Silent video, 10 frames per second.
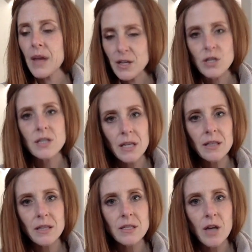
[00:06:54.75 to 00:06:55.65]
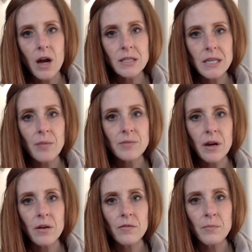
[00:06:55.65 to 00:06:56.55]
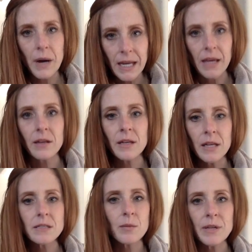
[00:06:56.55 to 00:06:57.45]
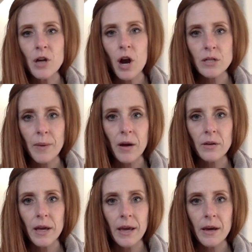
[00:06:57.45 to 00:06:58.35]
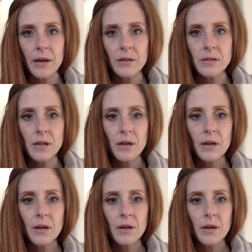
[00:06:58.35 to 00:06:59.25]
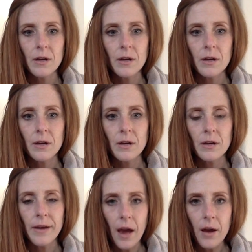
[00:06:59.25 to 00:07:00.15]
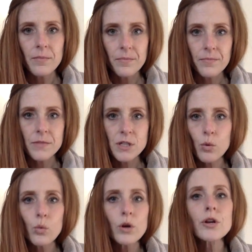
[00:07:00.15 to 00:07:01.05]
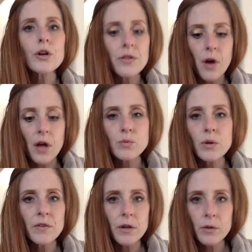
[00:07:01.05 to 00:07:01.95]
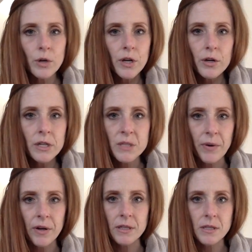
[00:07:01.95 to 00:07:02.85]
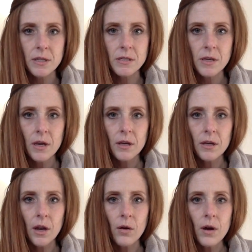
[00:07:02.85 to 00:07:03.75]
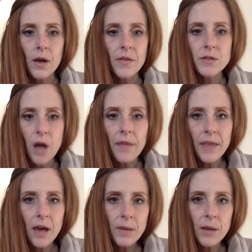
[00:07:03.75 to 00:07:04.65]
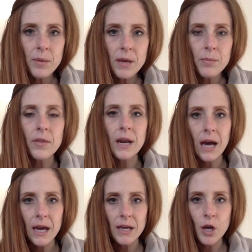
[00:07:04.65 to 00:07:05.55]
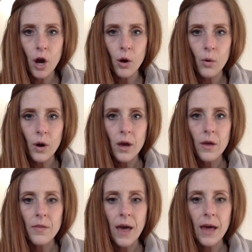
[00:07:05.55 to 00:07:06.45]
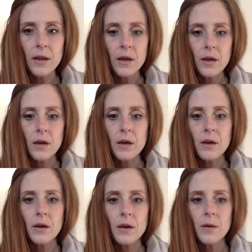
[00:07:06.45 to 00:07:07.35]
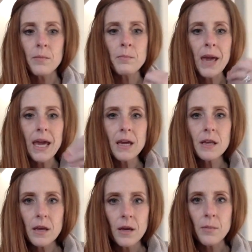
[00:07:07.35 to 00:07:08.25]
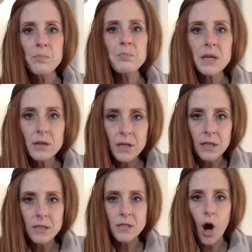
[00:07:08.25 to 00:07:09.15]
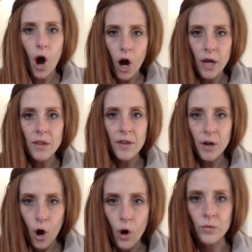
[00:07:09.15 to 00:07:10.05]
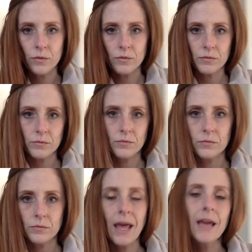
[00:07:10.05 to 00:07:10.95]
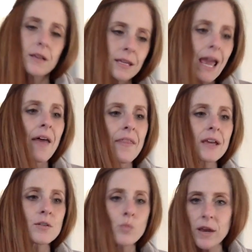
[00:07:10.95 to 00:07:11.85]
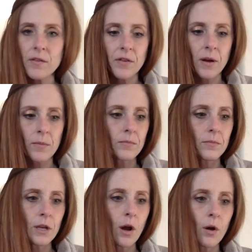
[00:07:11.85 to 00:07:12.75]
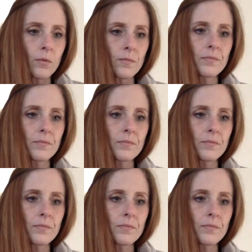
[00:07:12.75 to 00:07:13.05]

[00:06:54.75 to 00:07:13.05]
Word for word: I just think this concept of money needs to be talked about and yeah. So what are your thoughts? your what are your experiences? You know, there's not that many people that I know that made millions on their own. Like, yeah, they went from, you know,